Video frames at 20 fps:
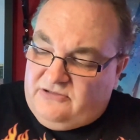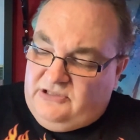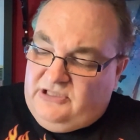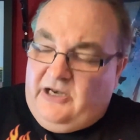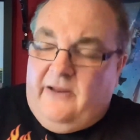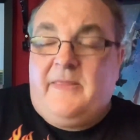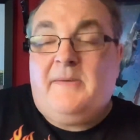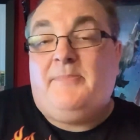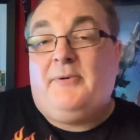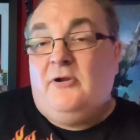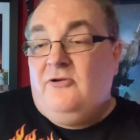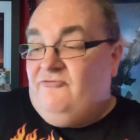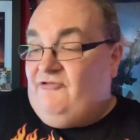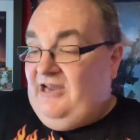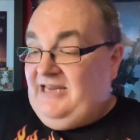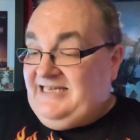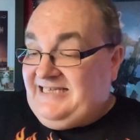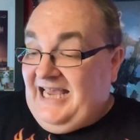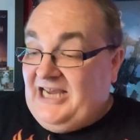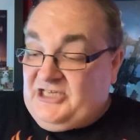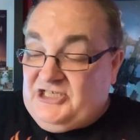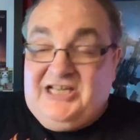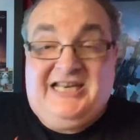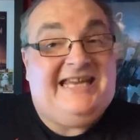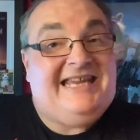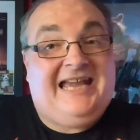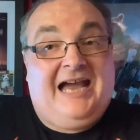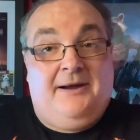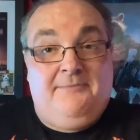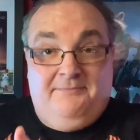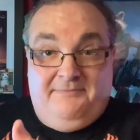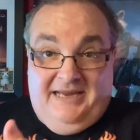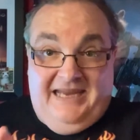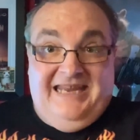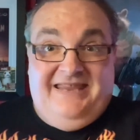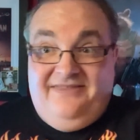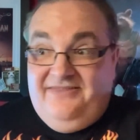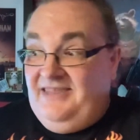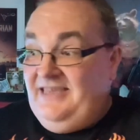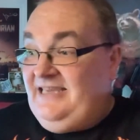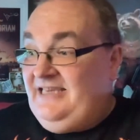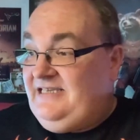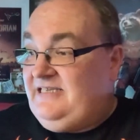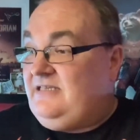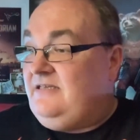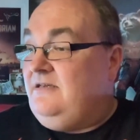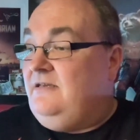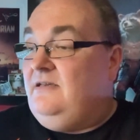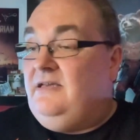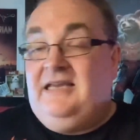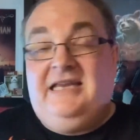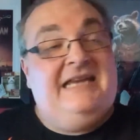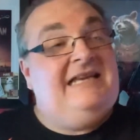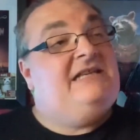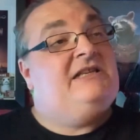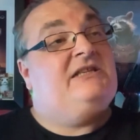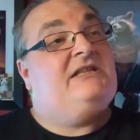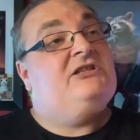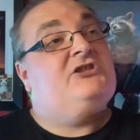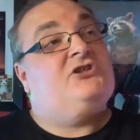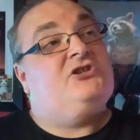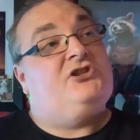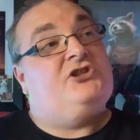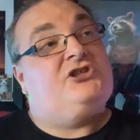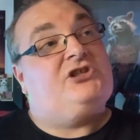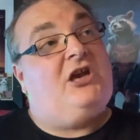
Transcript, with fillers: you know, the Blu-rays actually come in these, these editions.